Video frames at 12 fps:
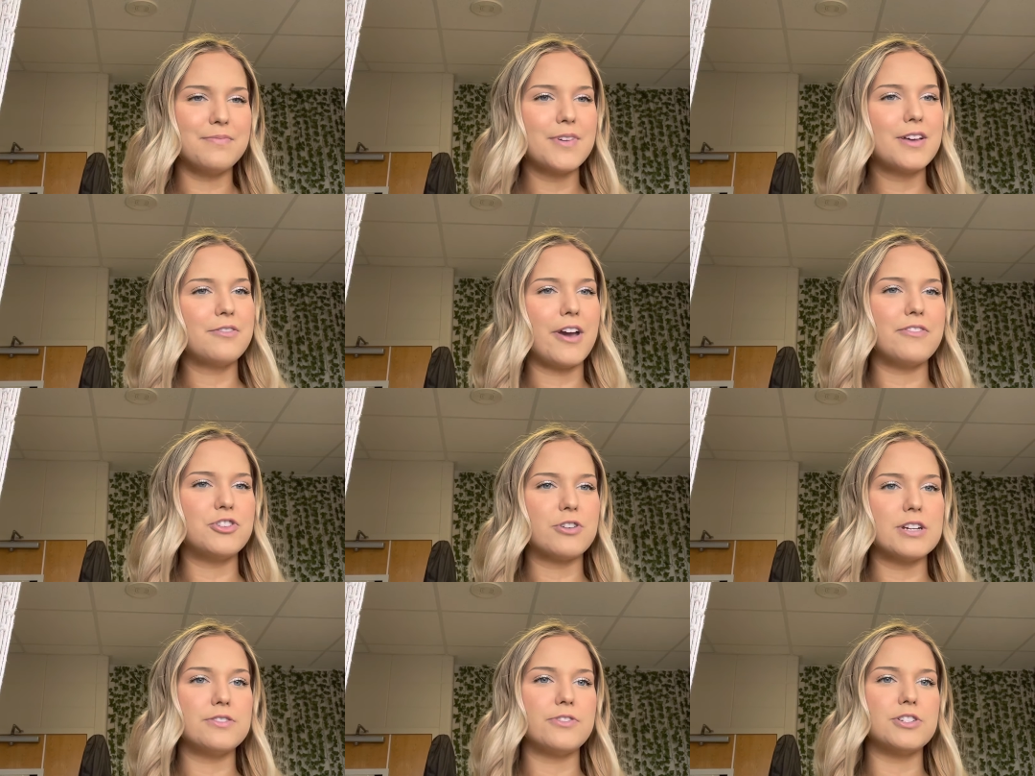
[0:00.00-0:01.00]
We have the
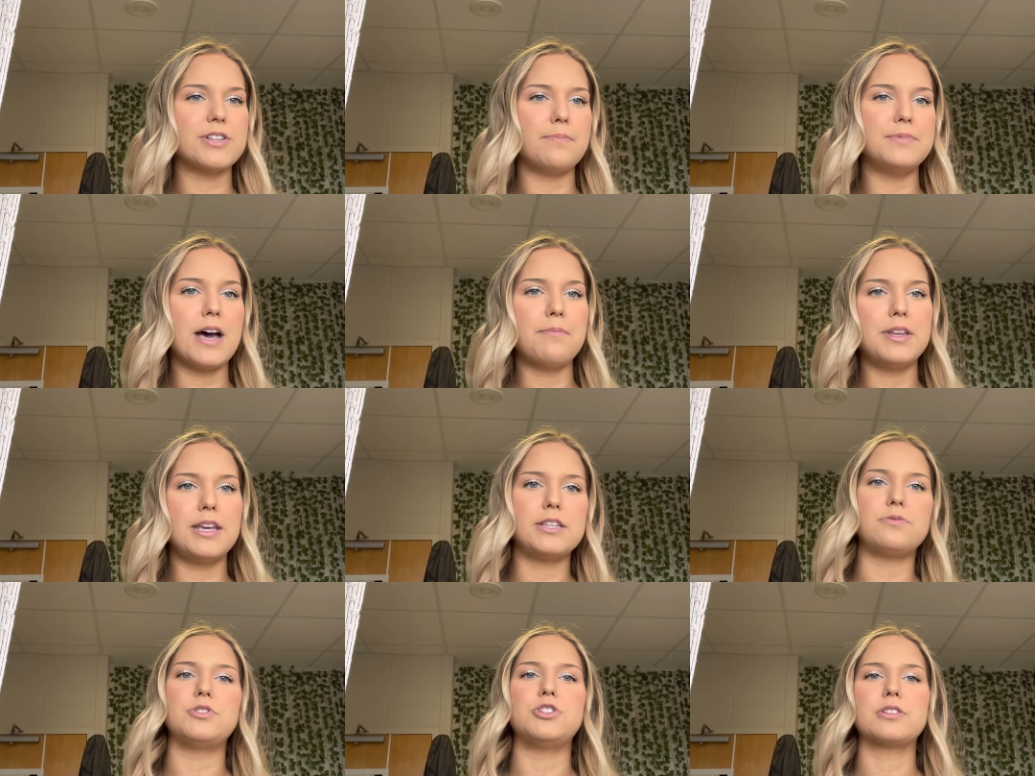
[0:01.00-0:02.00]
transverse
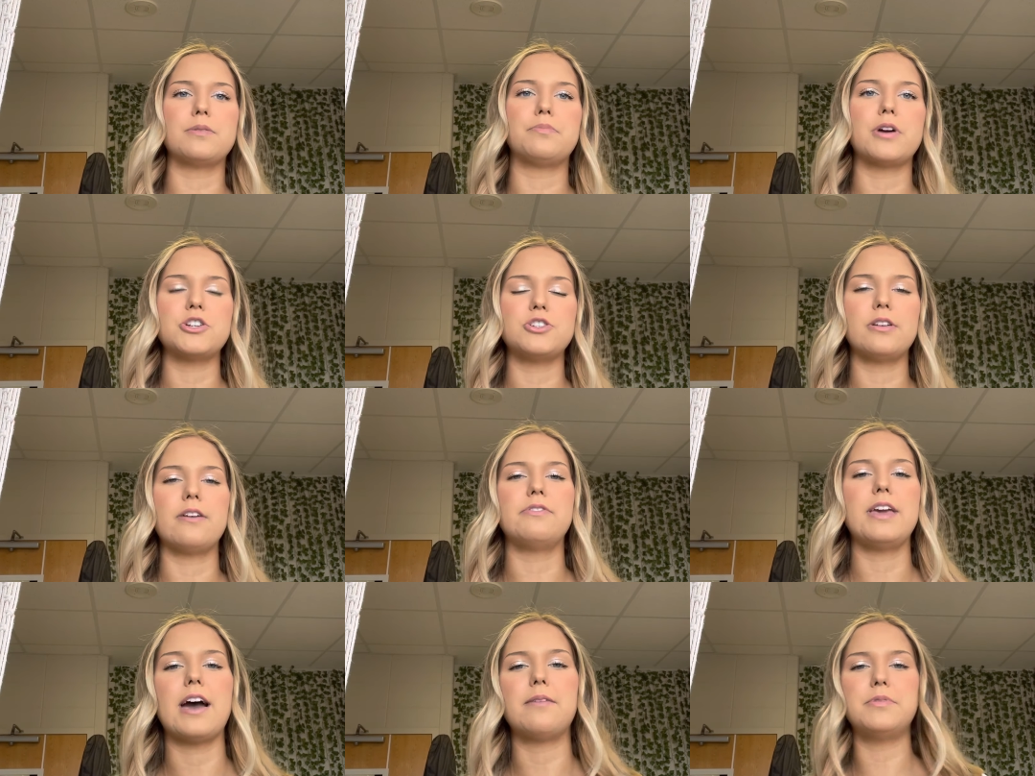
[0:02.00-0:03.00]
abdominis, which is compression of
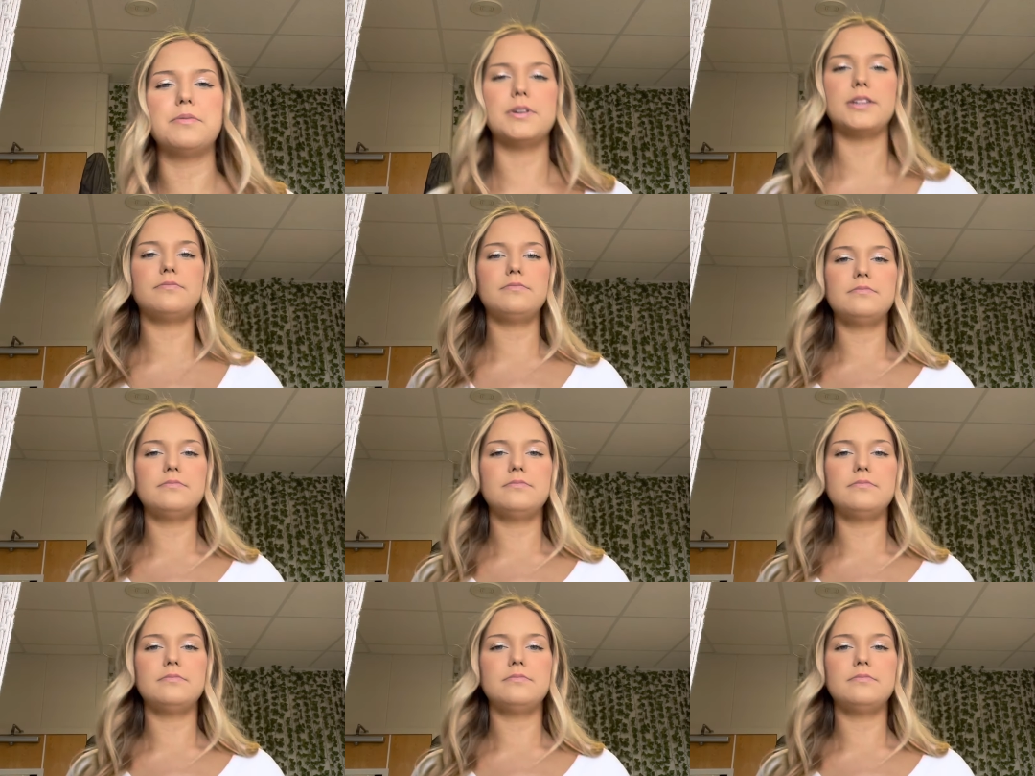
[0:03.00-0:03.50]
the abdomen.